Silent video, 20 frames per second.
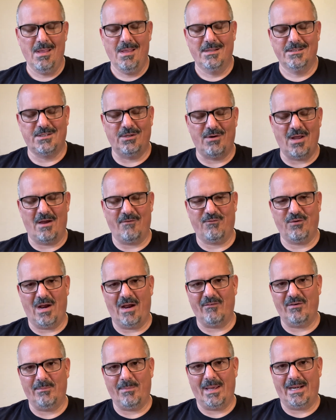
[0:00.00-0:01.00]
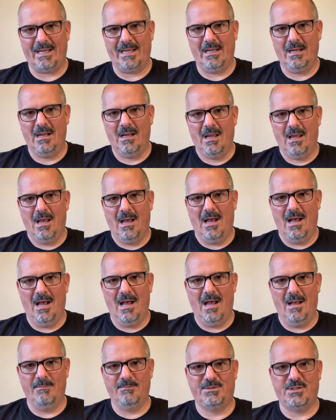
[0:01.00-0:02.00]
So not for everybody.
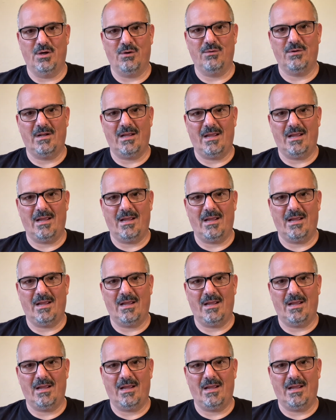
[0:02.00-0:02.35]
So